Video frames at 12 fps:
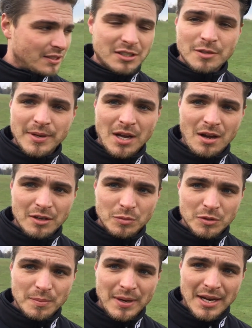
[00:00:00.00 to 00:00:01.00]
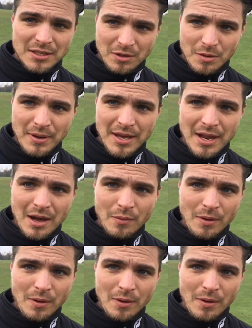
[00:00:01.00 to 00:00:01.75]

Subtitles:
So that's going to be the hardest one to play, so I'm going to play that